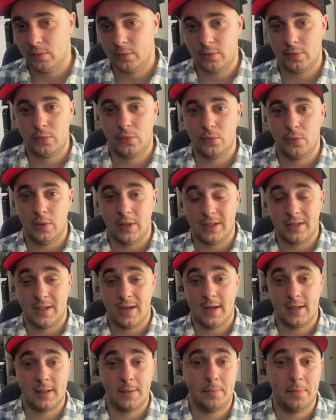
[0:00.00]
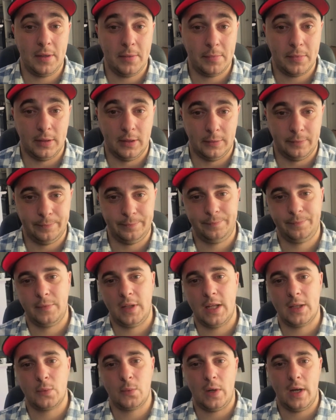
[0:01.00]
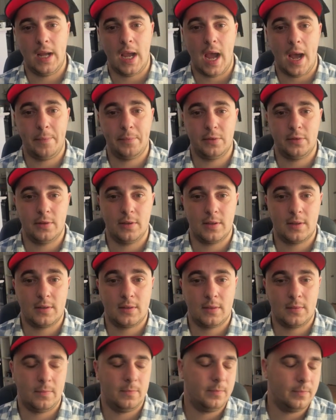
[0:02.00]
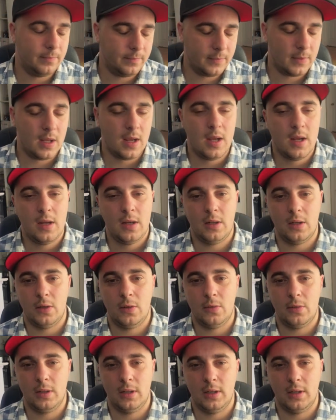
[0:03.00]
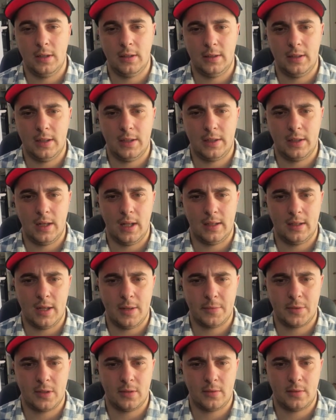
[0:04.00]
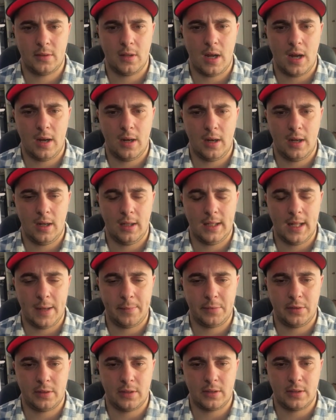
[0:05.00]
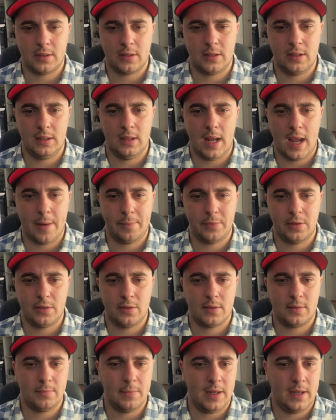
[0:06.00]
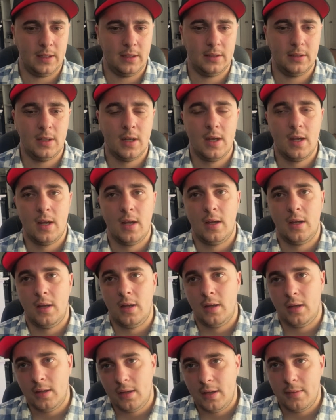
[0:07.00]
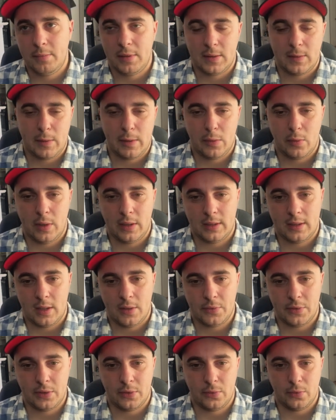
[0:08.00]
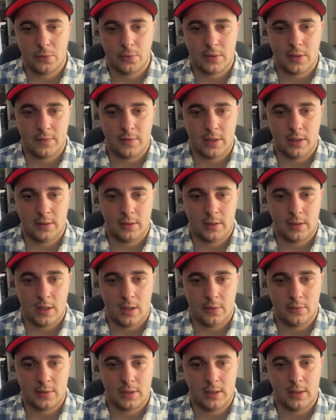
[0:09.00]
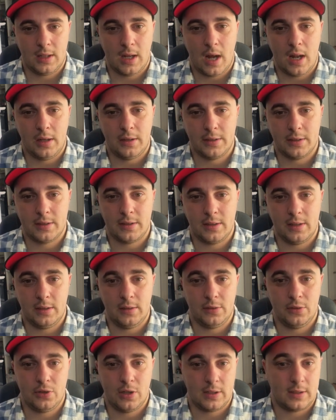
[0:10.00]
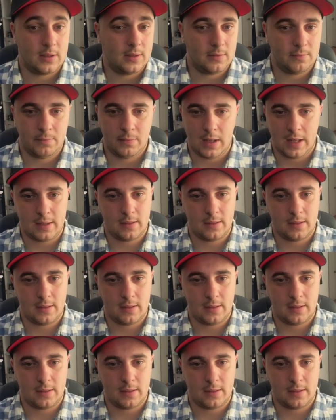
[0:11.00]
to attract people. That's why Aptos, you know, the early adapters in Aptos made in between $1,000 to $700,000 in just like